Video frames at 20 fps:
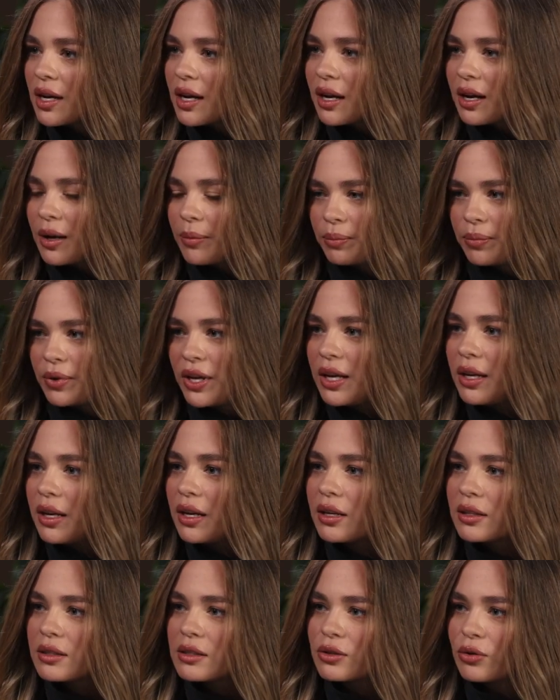
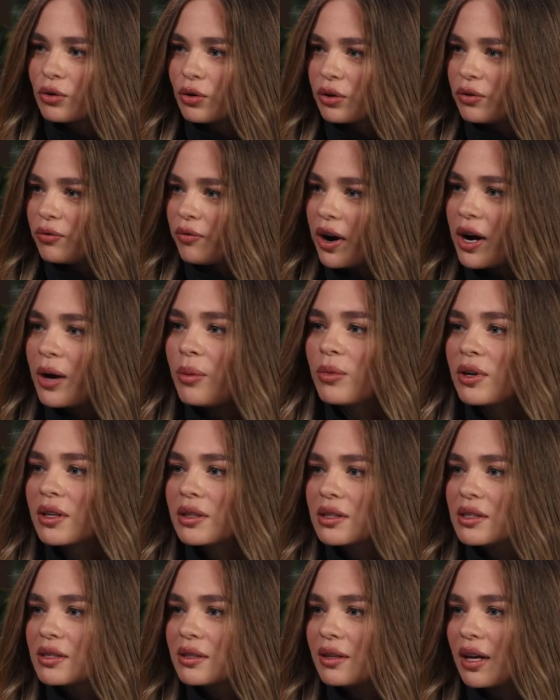opinions or
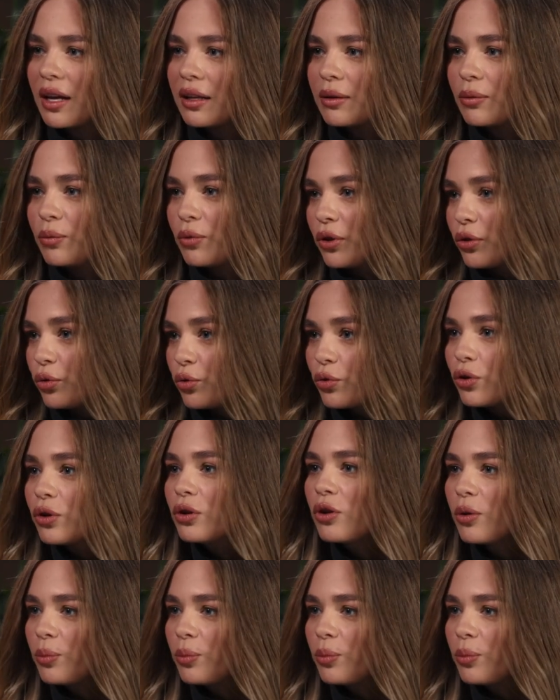environments that will ruin your